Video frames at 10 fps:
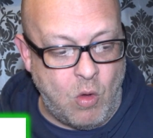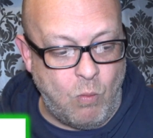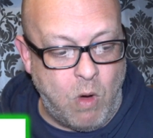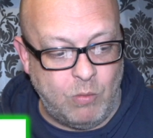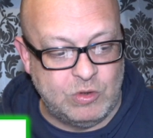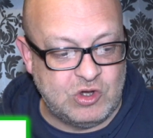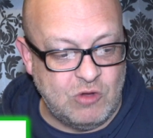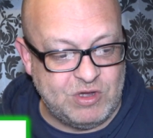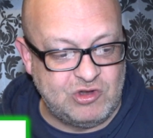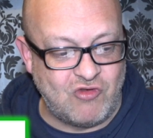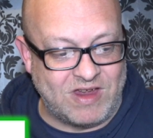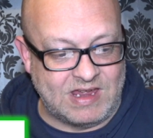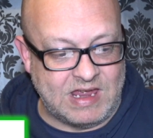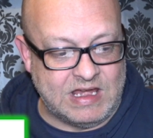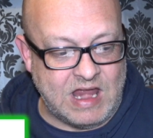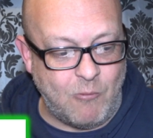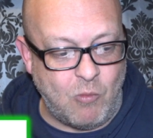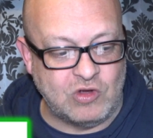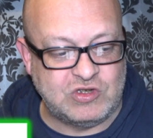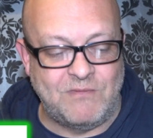what would you be drinking and
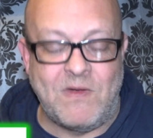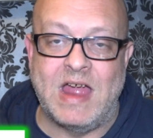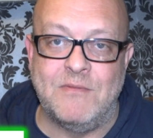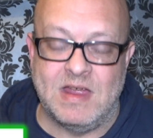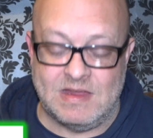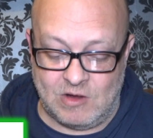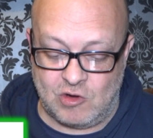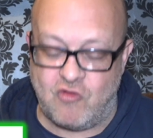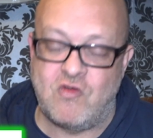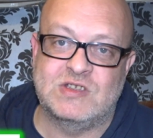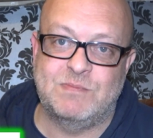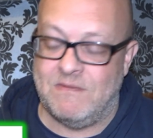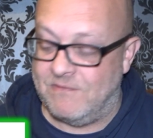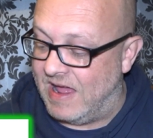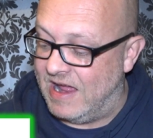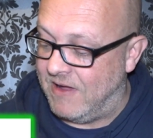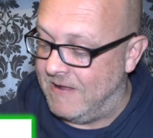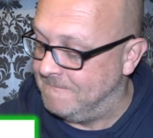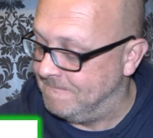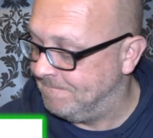what's your favourite crisp flavour?
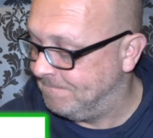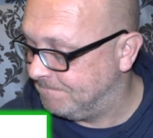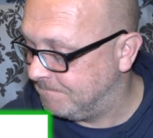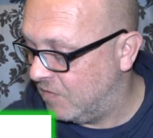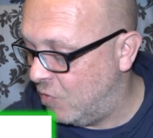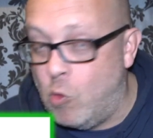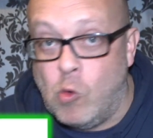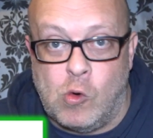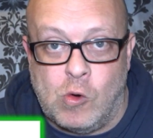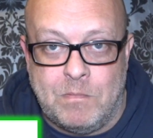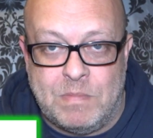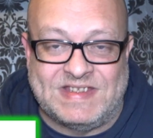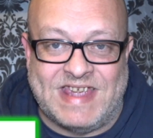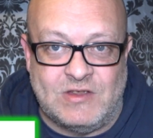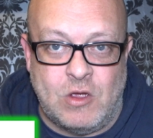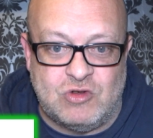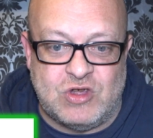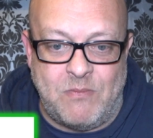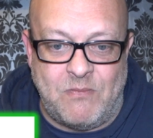Or potato chip